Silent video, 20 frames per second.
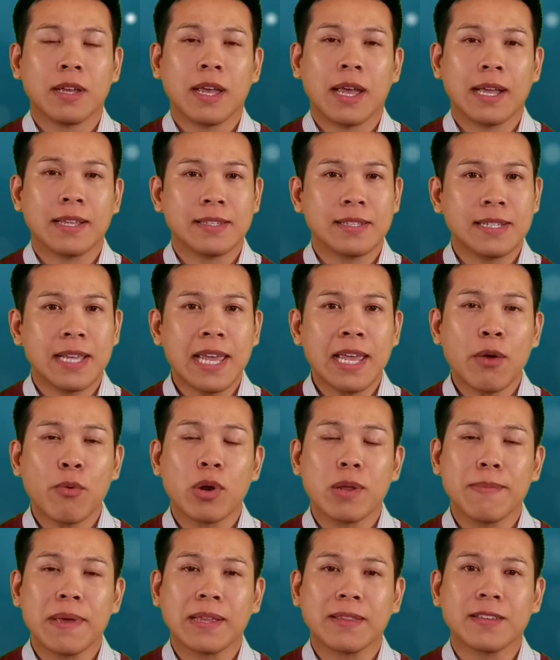and today I
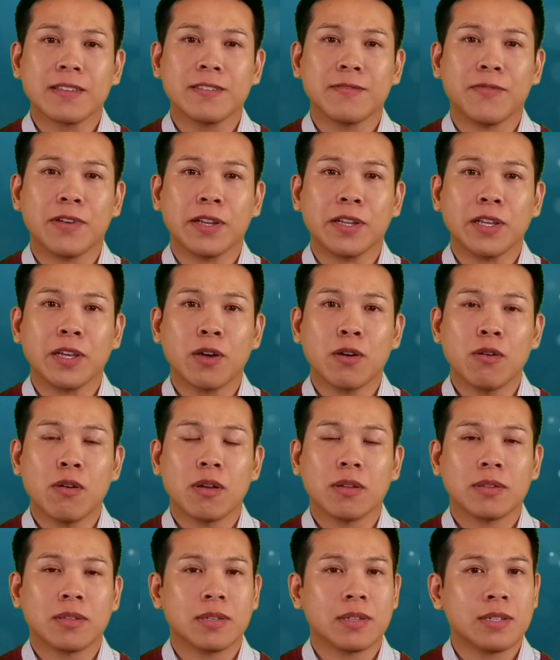want to make this video
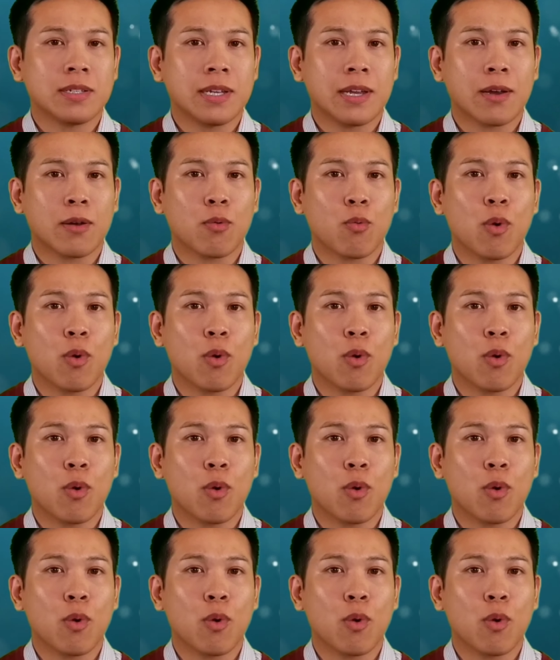to share